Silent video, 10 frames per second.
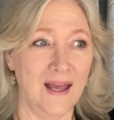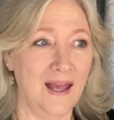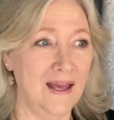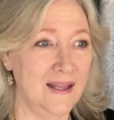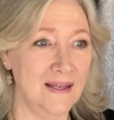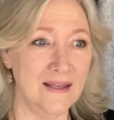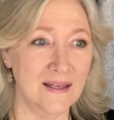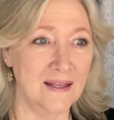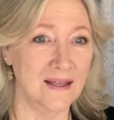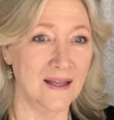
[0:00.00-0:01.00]
and
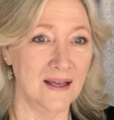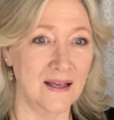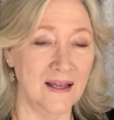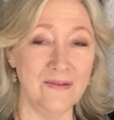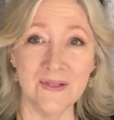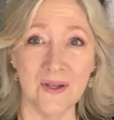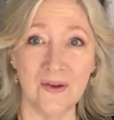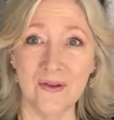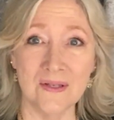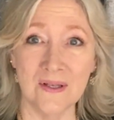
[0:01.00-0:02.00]
it was the
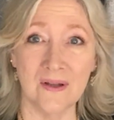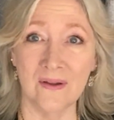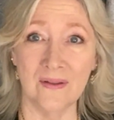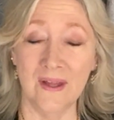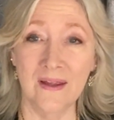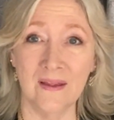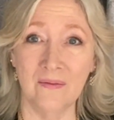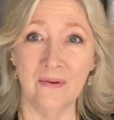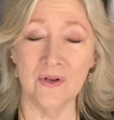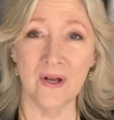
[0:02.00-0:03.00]
cutest little thing that
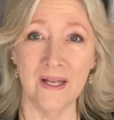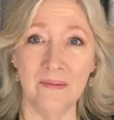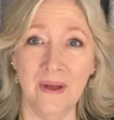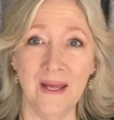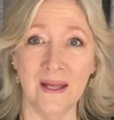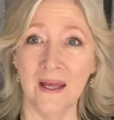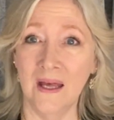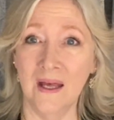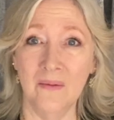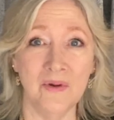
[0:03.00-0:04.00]
we were trying to make,
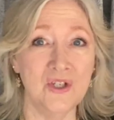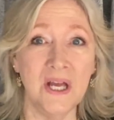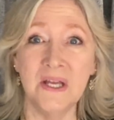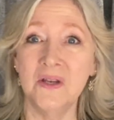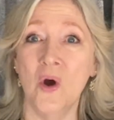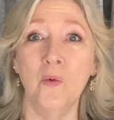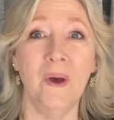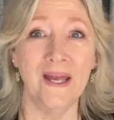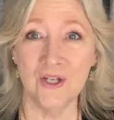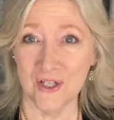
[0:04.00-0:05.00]
but she had no
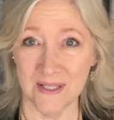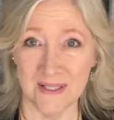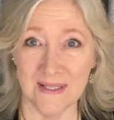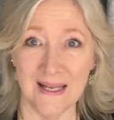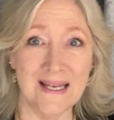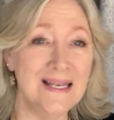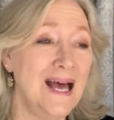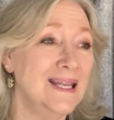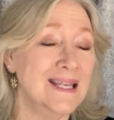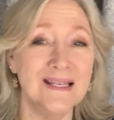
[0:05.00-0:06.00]
patience,
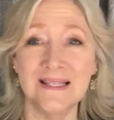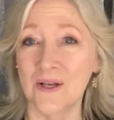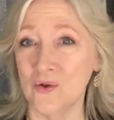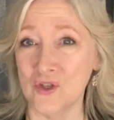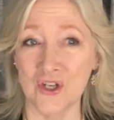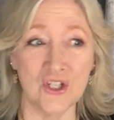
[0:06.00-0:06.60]
none, zilch.